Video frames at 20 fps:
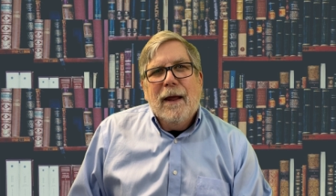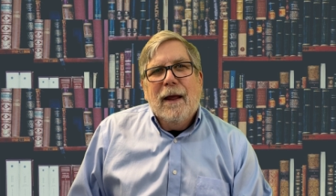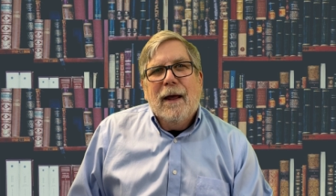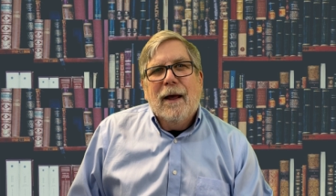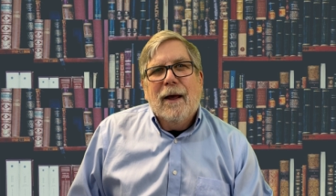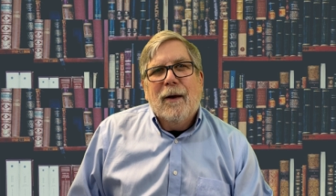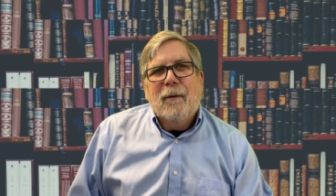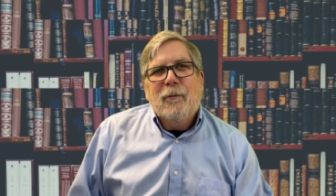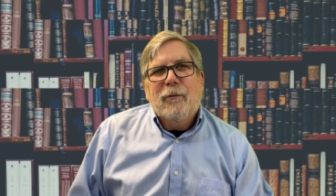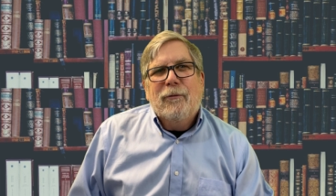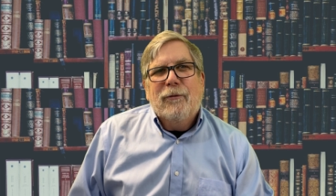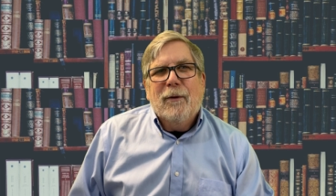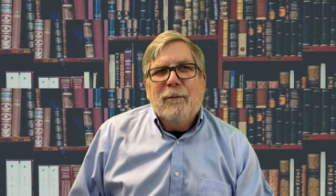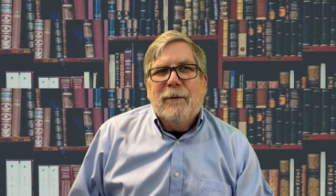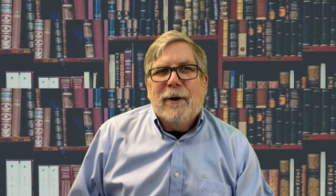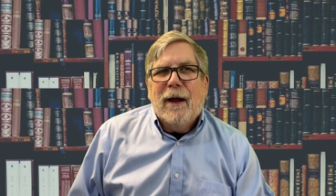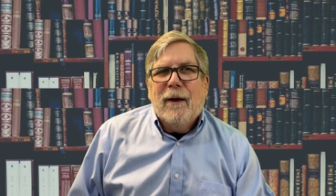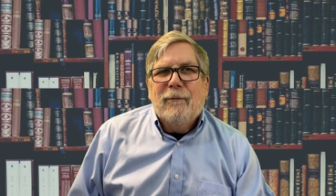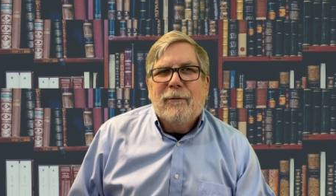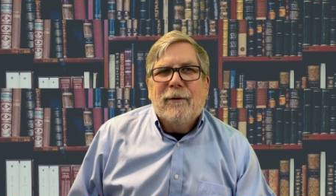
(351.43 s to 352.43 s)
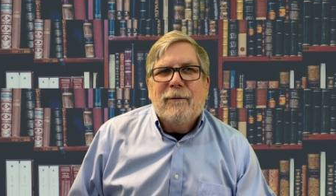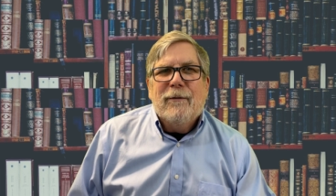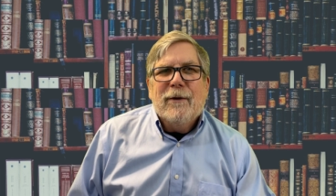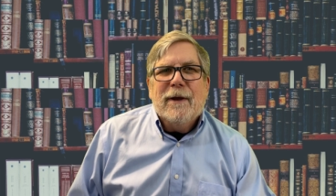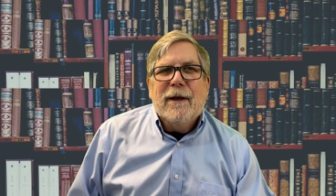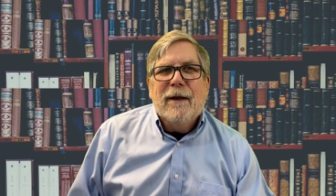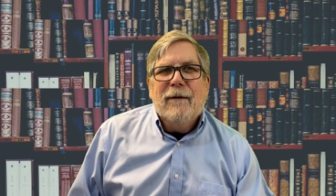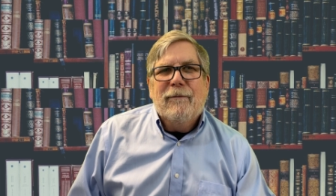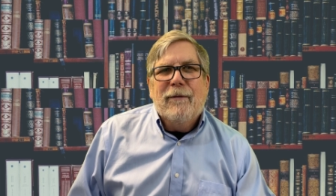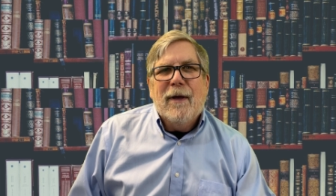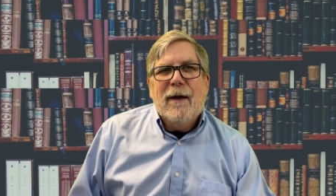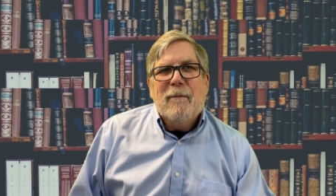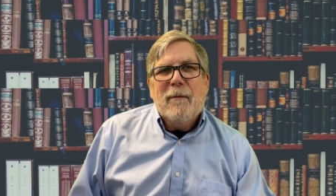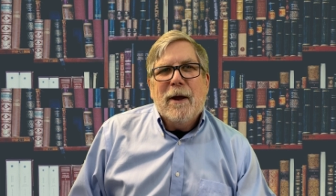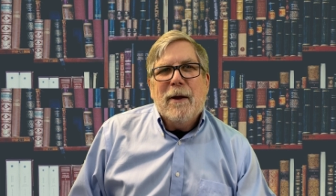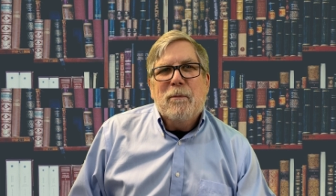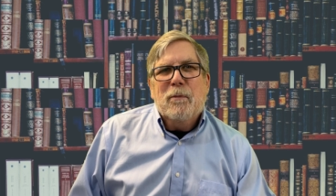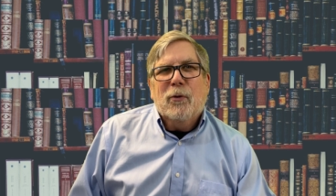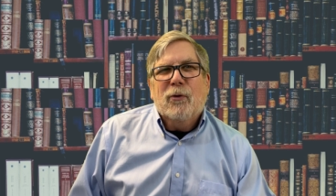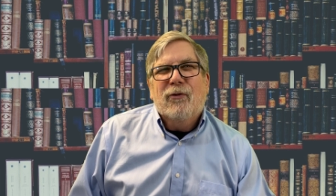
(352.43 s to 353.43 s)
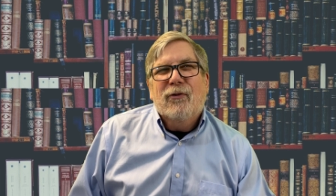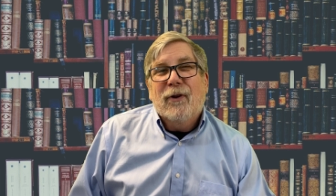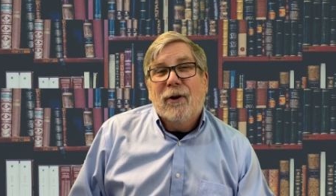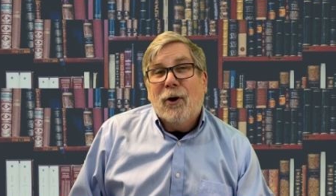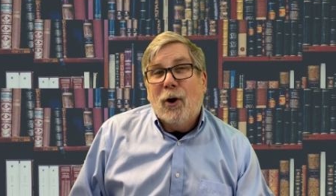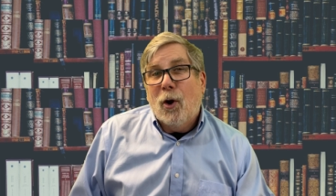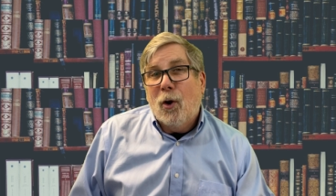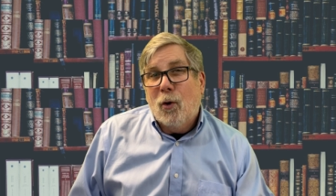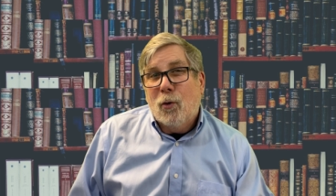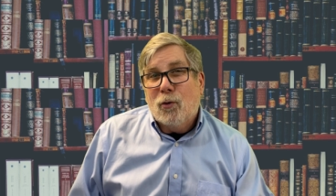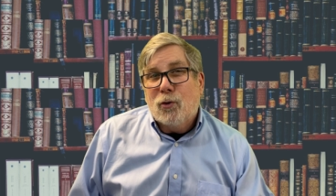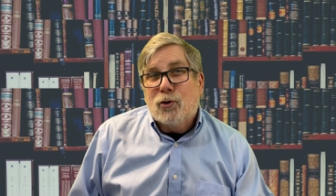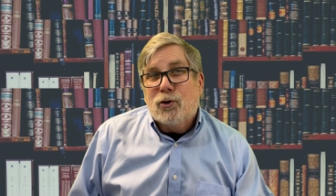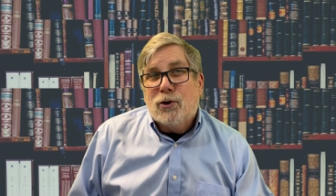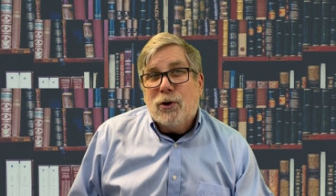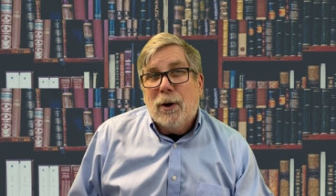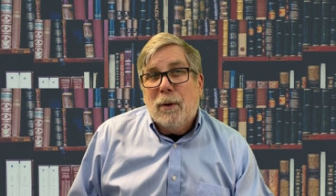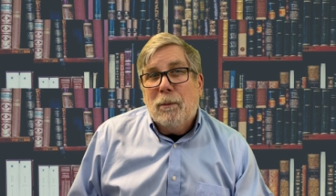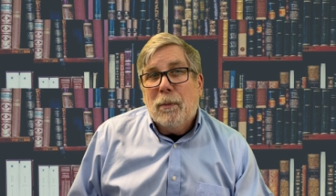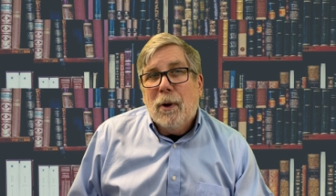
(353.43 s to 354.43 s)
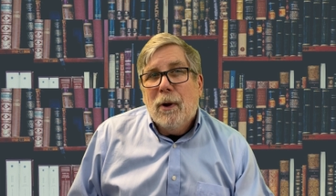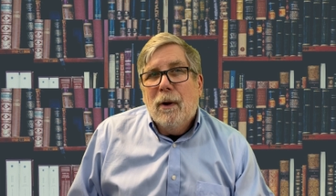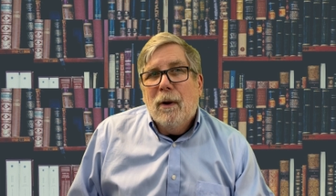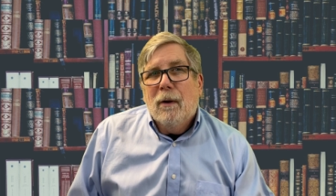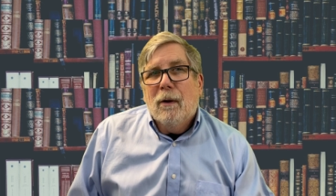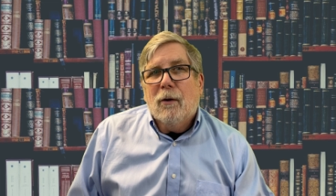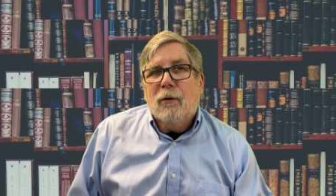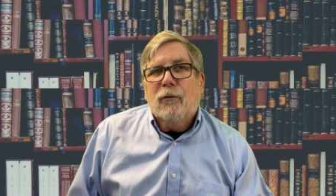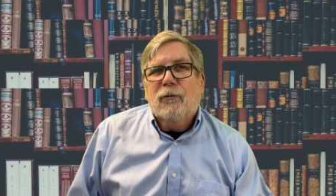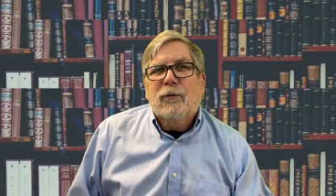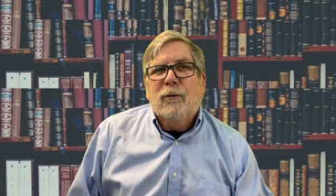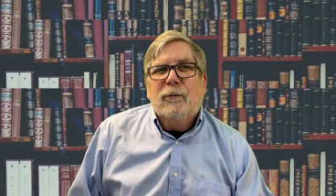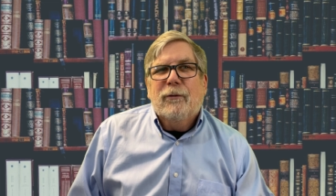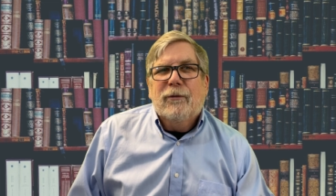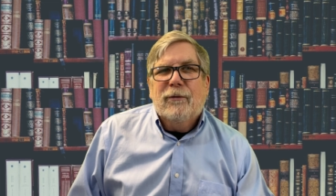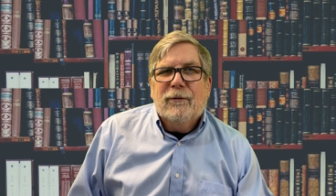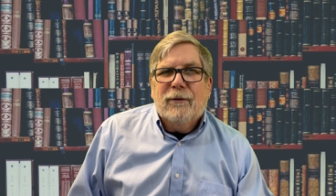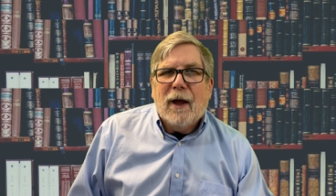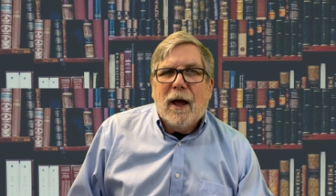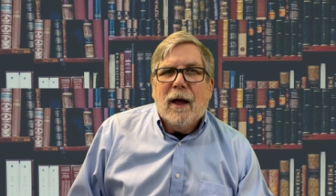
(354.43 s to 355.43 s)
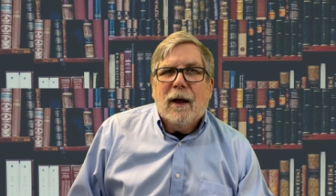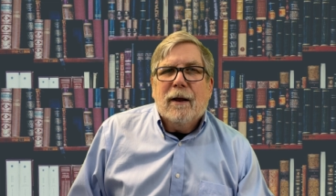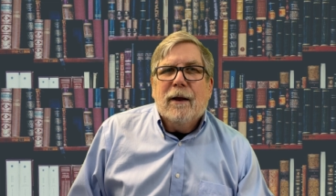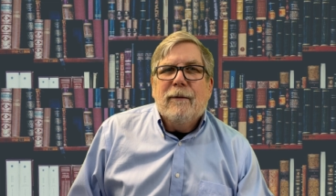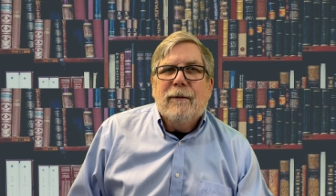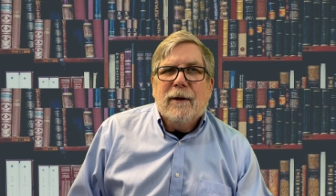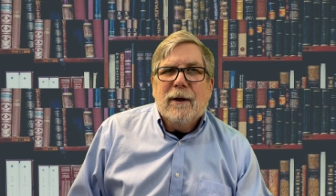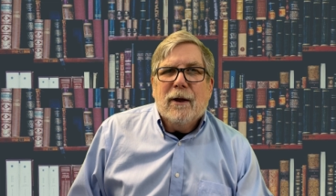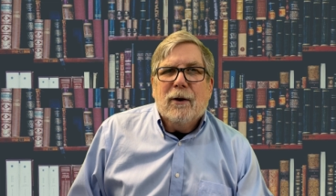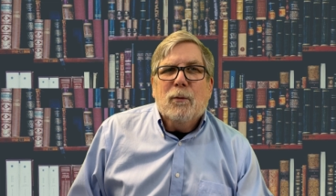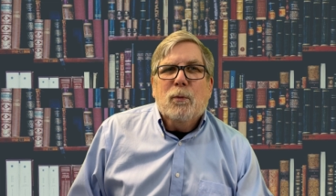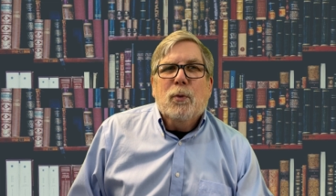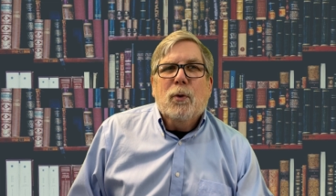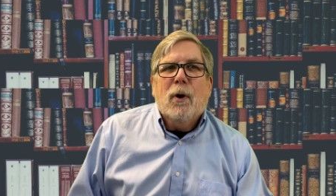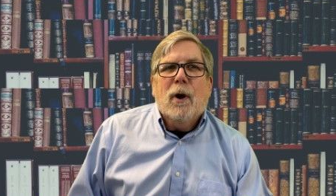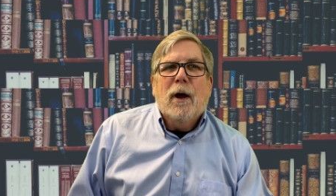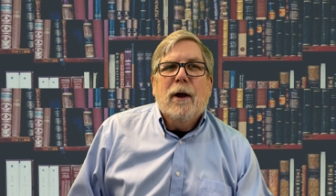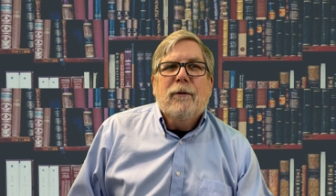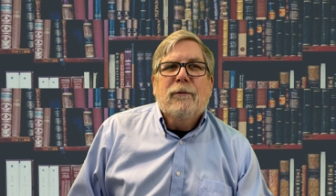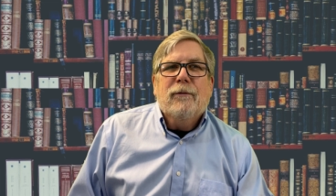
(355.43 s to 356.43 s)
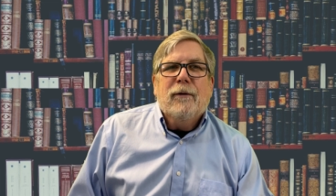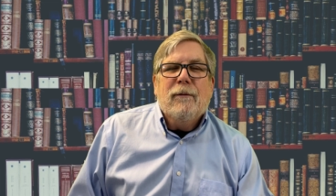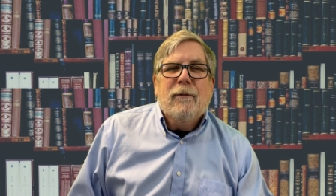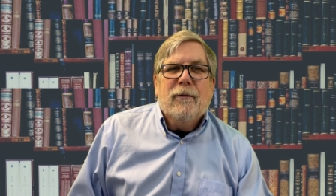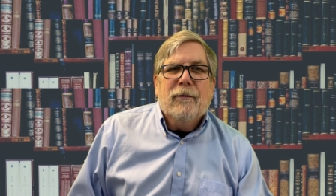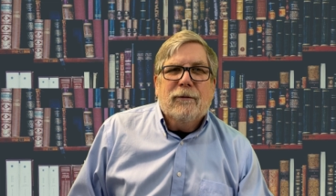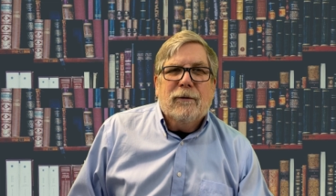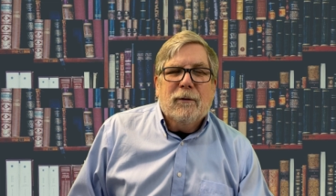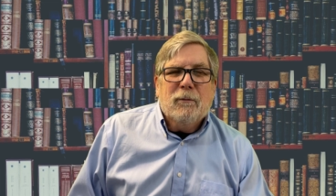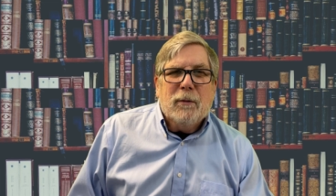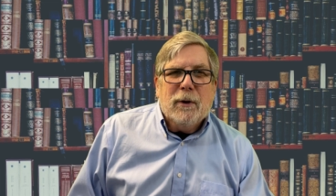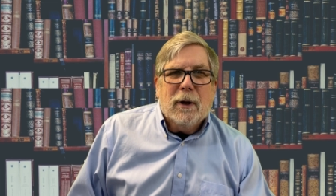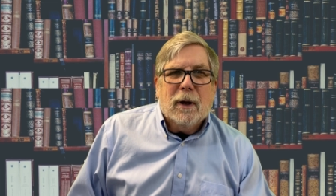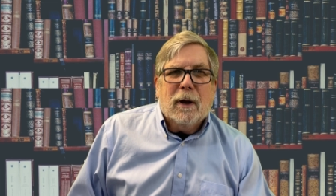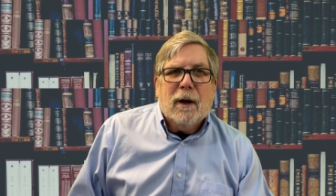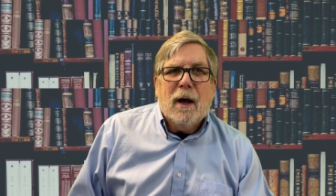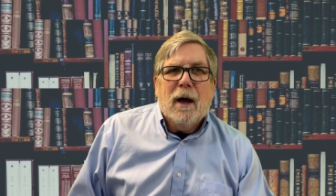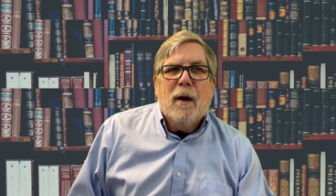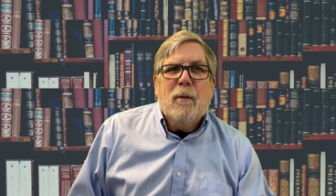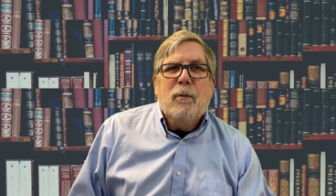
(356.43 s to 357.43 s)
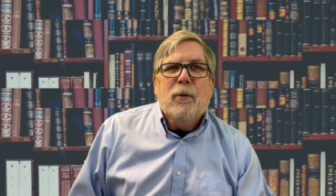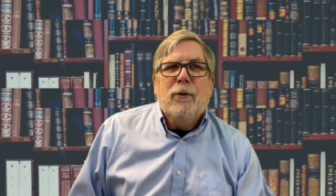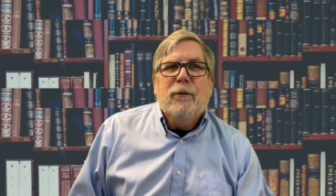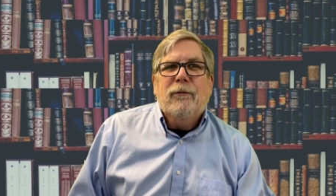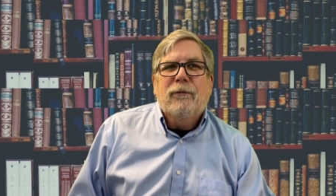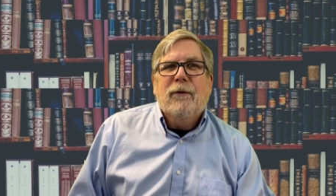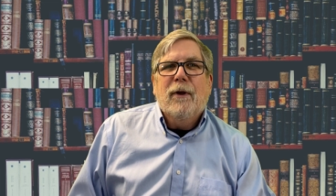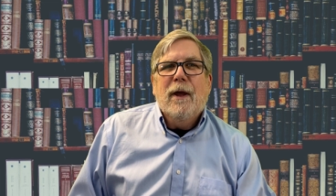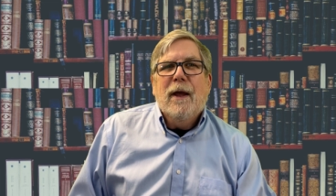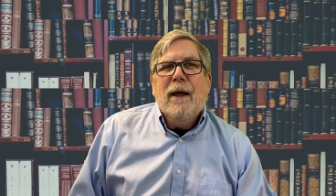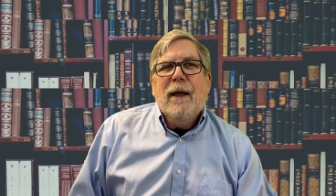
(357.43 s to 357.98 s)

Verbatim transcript: Um, sometimes, if you give them a percent of ownership or some stock in the enterprise, then this can be accomplished.